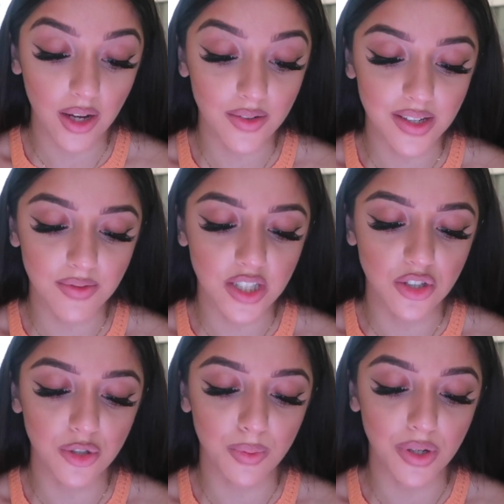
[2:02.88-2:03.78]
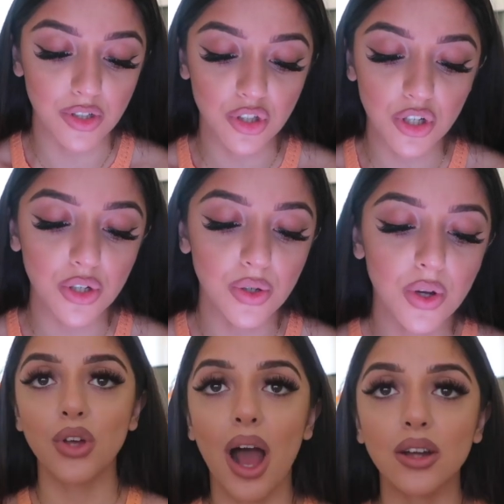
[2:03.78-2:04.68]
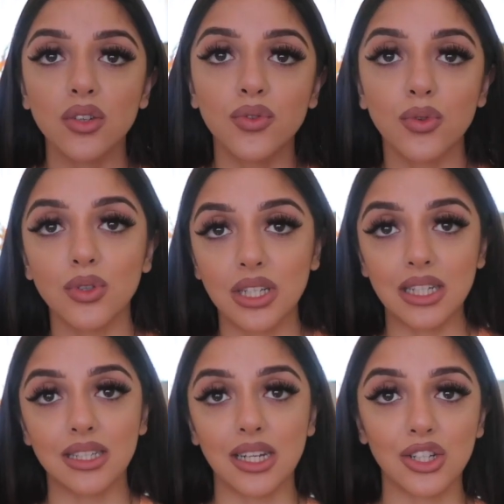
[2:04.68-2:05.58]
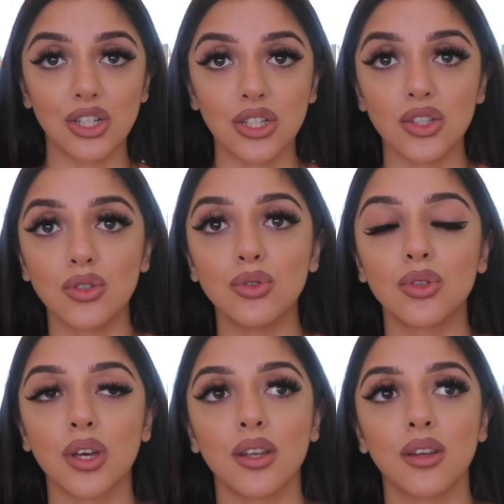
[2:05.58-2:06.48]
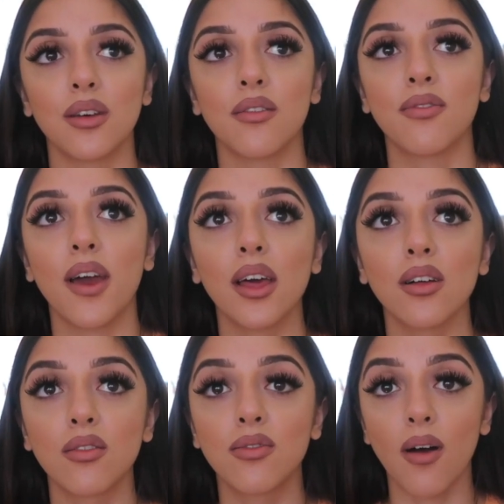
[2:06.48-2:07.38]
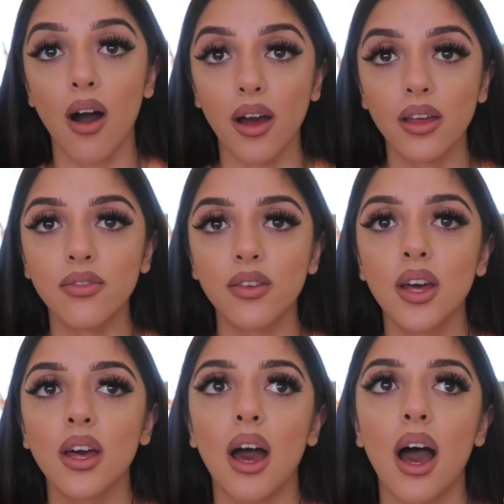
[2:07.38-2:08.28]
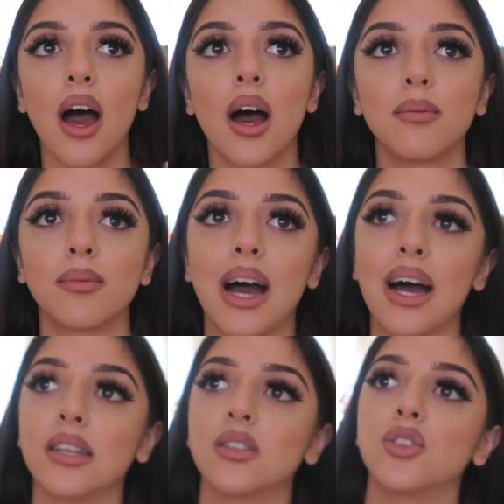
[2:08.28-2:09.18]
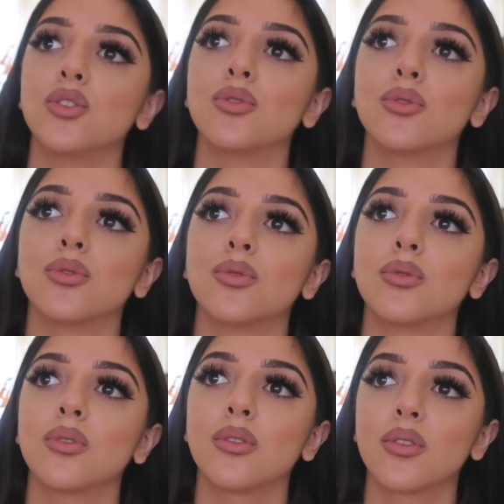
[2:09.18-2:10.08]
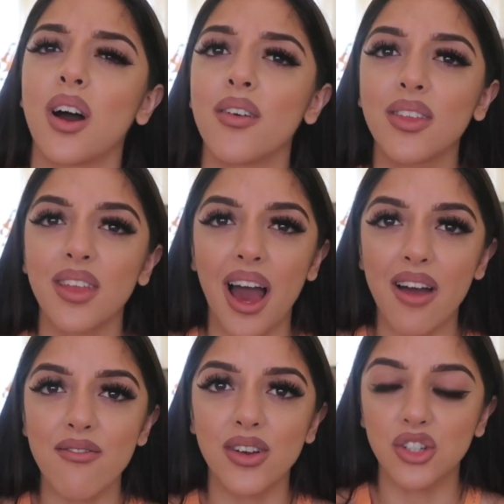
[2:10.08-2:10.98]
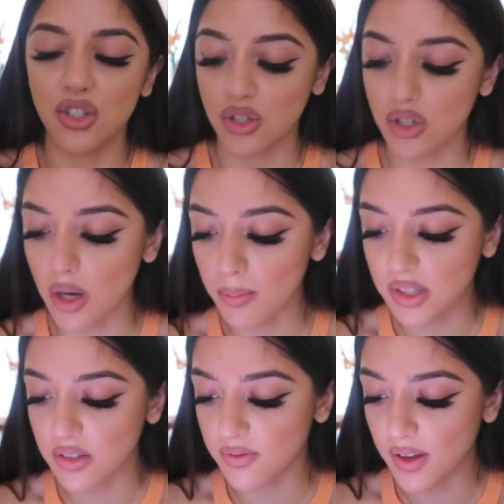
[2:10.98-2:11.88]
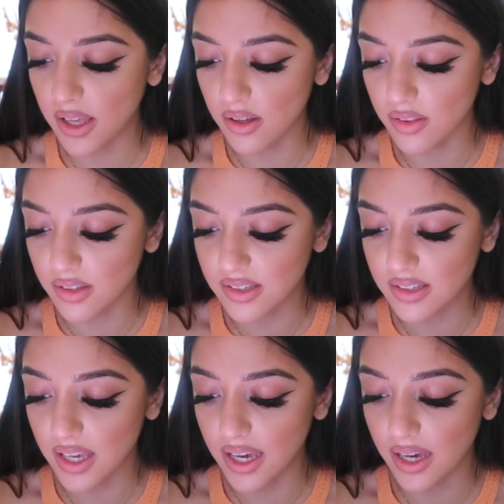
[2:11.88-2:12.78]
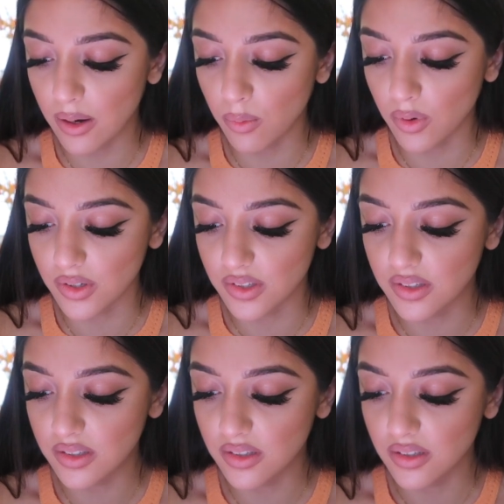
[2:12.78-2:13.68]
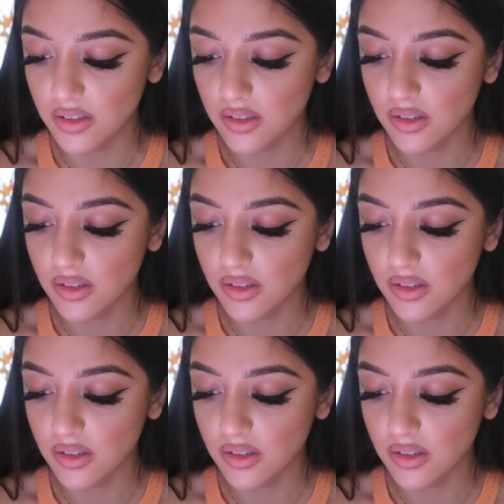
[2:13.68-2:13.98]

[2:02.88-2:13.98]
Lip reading: got 72.2. So out of 14 stations, you can fail 5, and I think the average number to fail this year was